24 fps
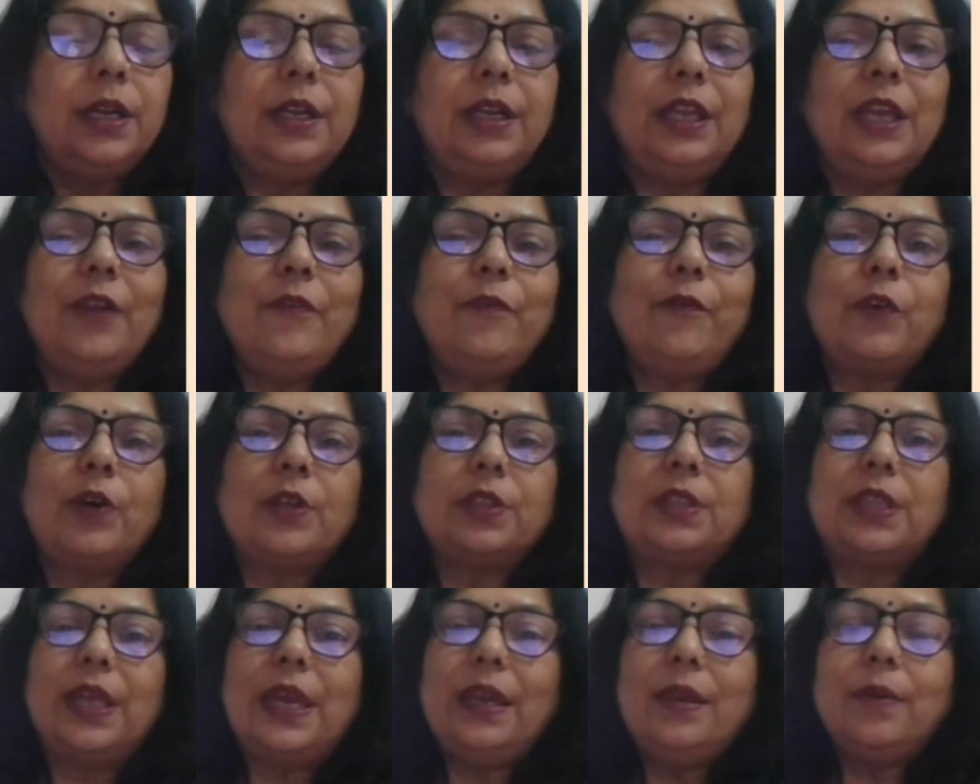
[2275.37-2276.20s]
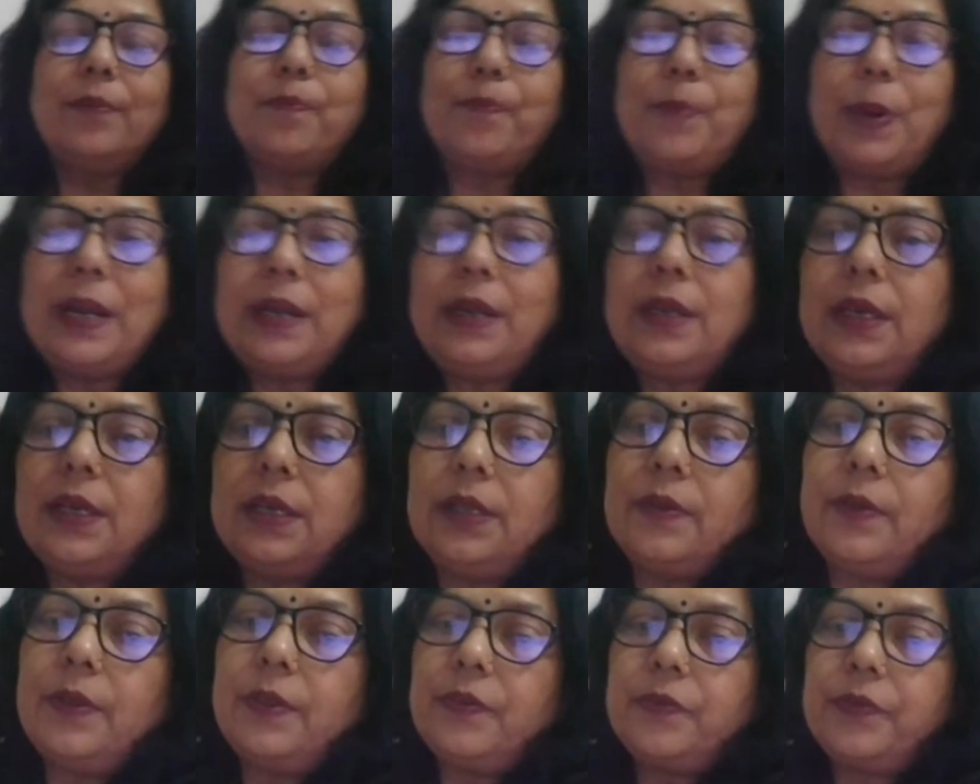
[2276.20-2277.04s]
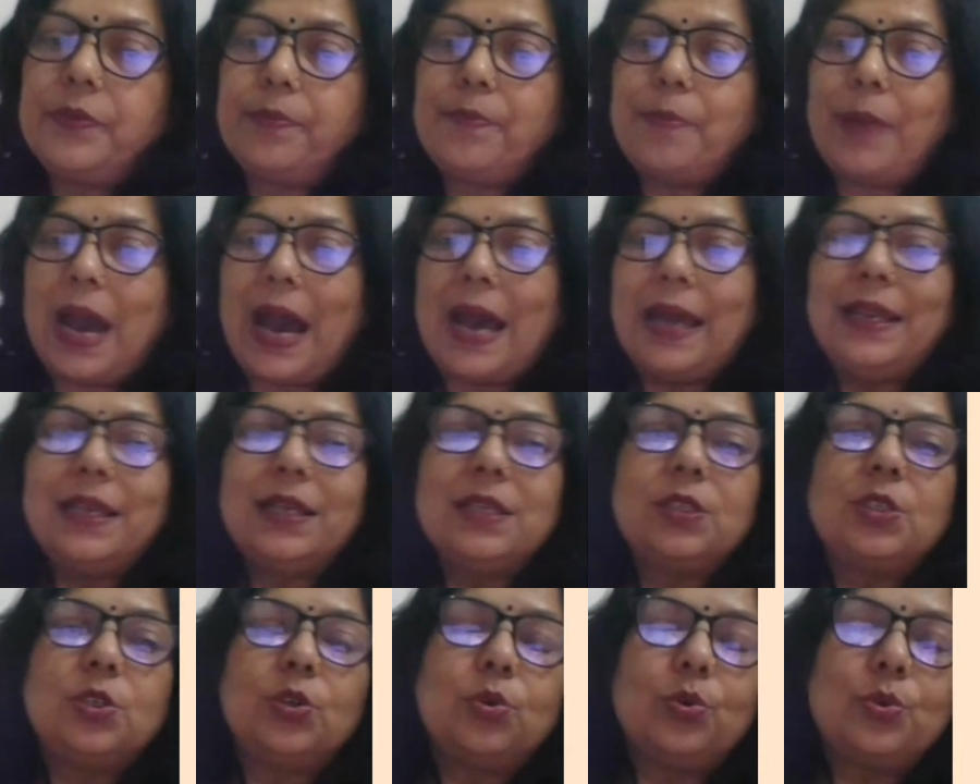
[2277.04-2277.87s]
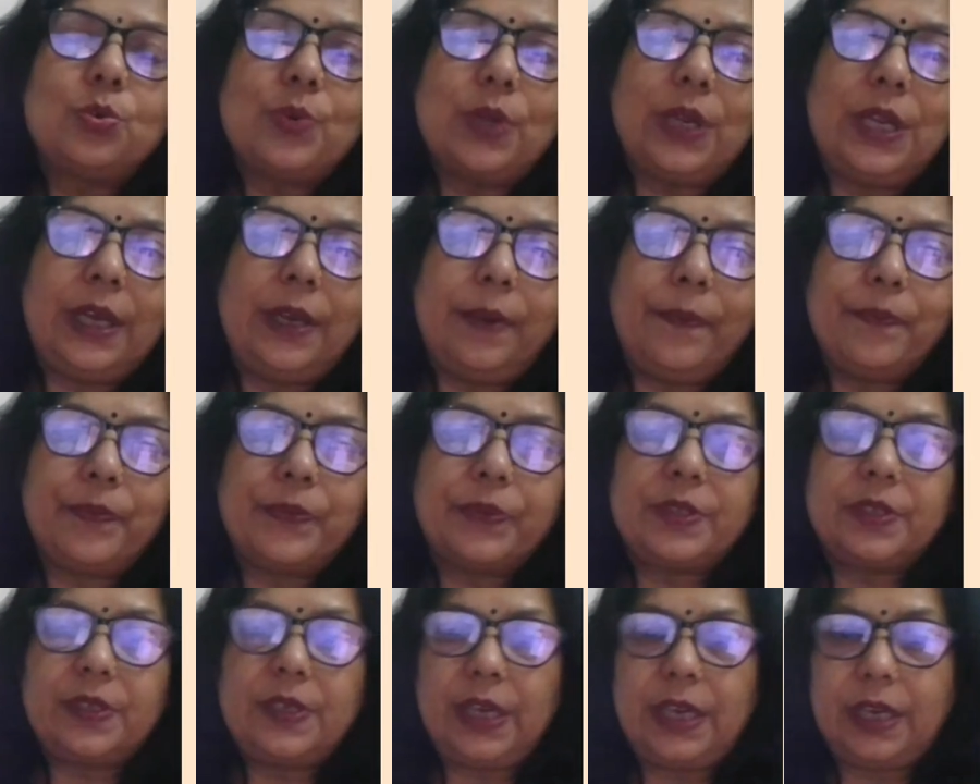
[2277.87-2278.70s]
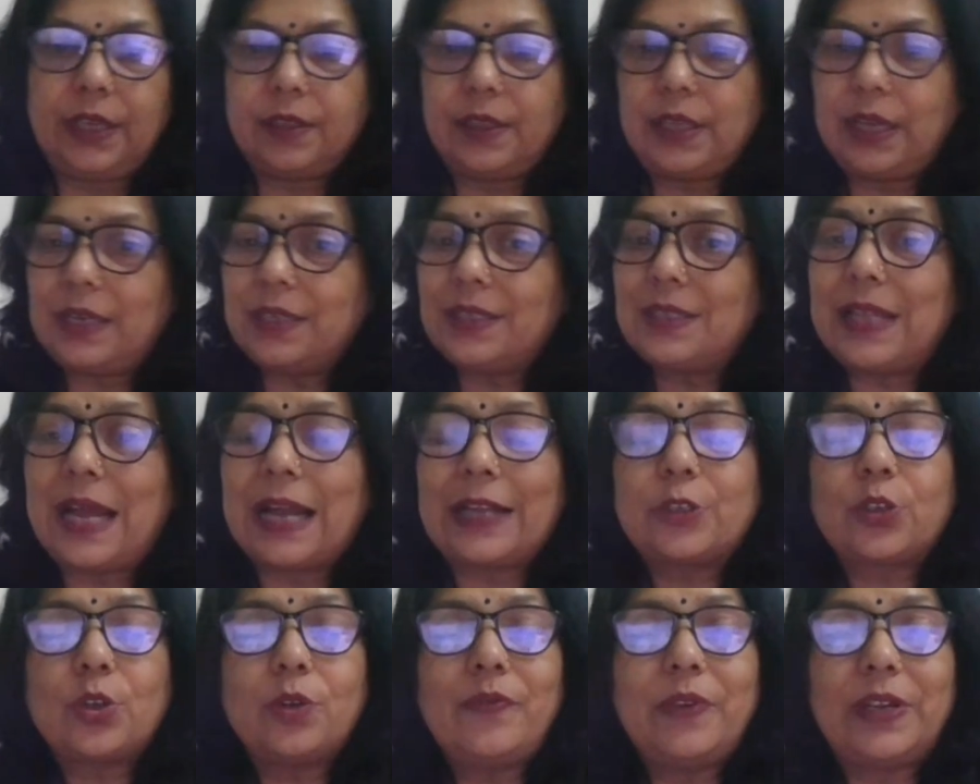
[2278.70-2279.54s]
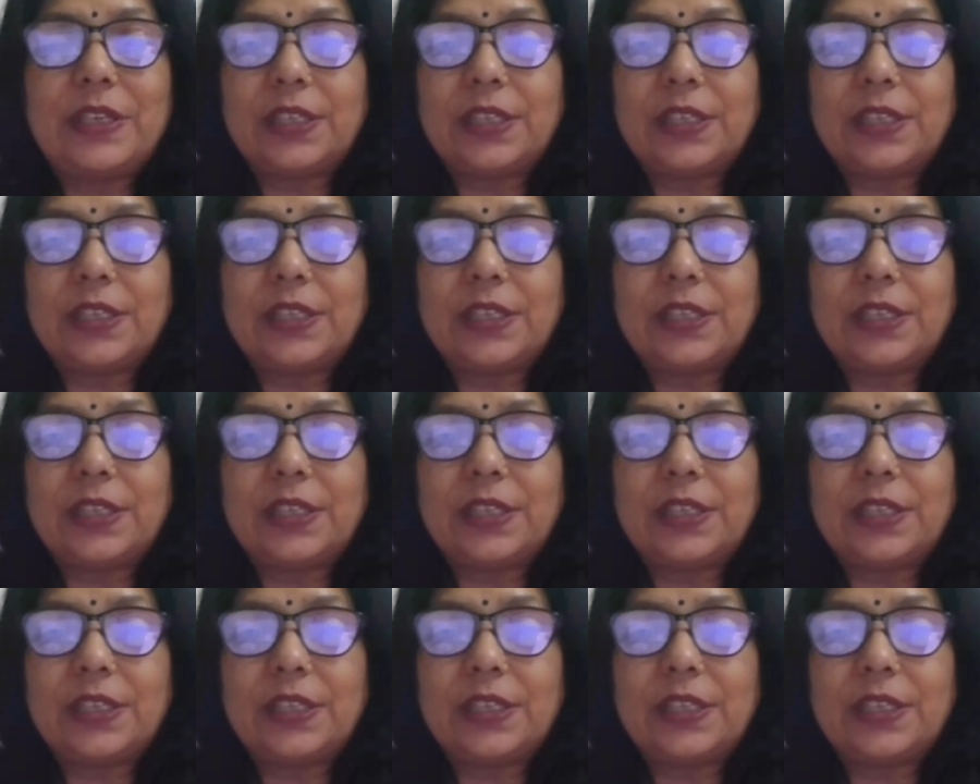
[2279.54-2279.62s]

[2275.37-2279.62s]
Def then, but man is usually, see, there is natural